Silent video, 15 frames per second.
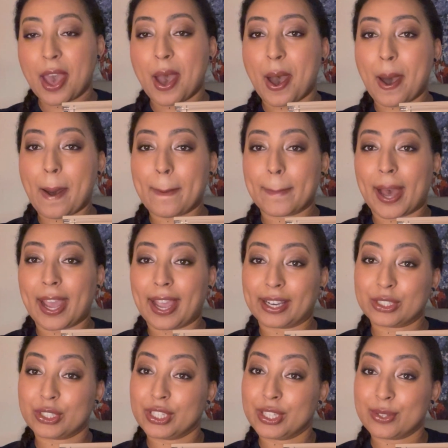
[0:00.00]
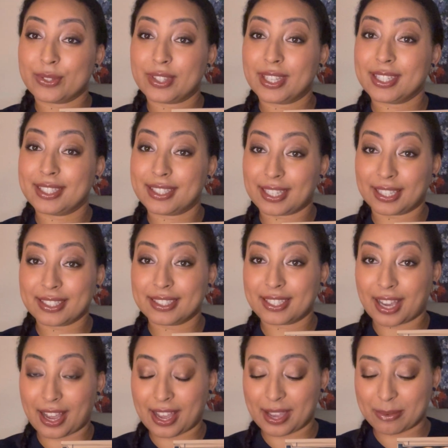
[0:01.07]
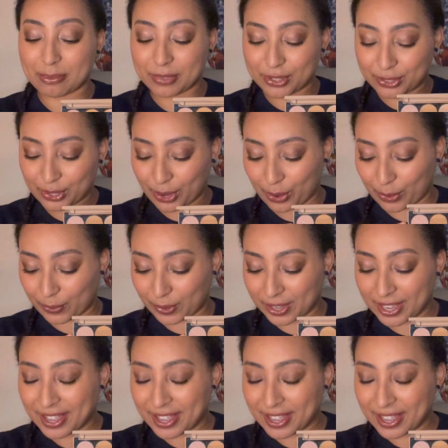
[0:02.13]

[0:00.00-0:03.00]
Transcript: I actually used this 6 times, so